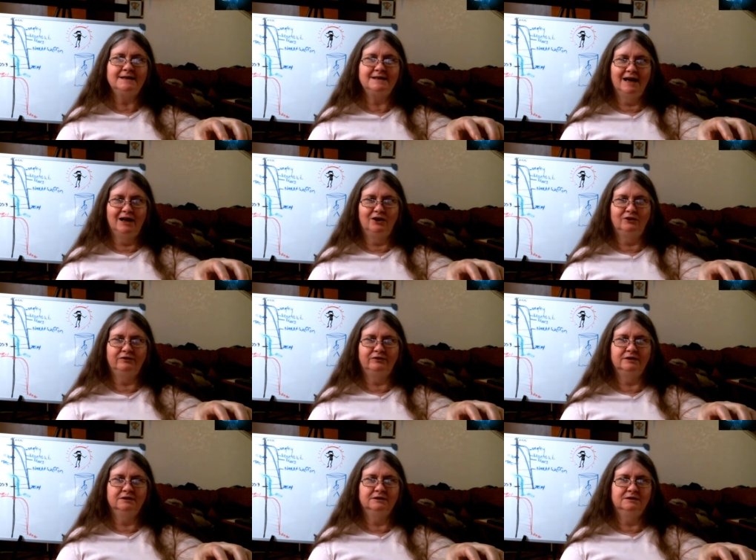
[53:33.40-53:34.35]

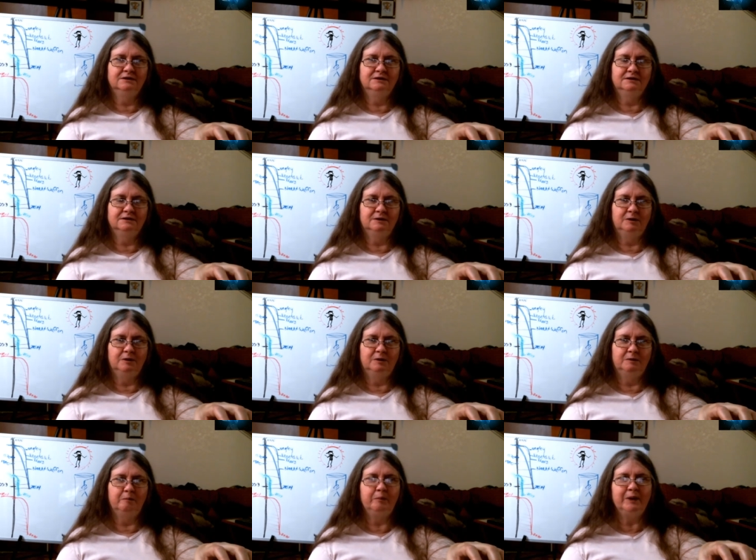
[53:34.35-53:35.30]
myself
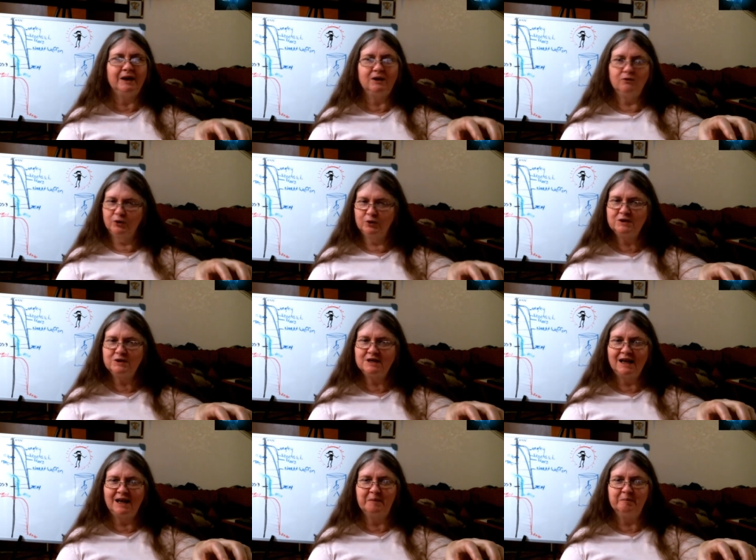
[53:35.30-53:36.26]
being
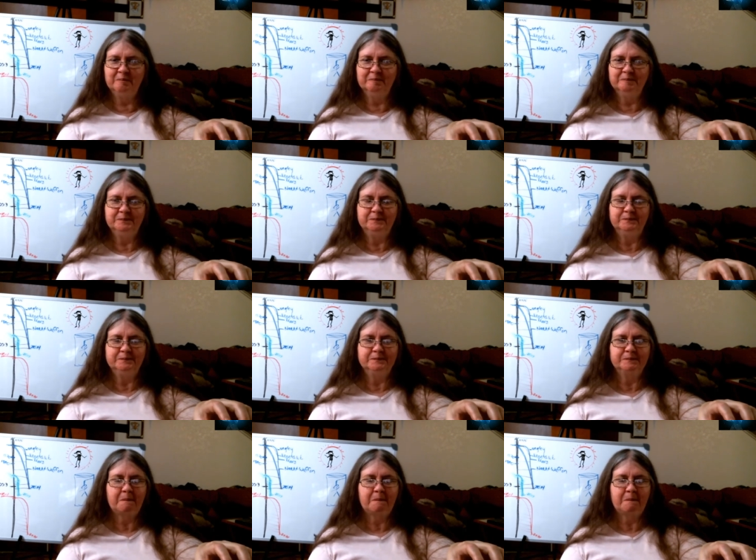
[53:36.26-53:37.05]
rude to him.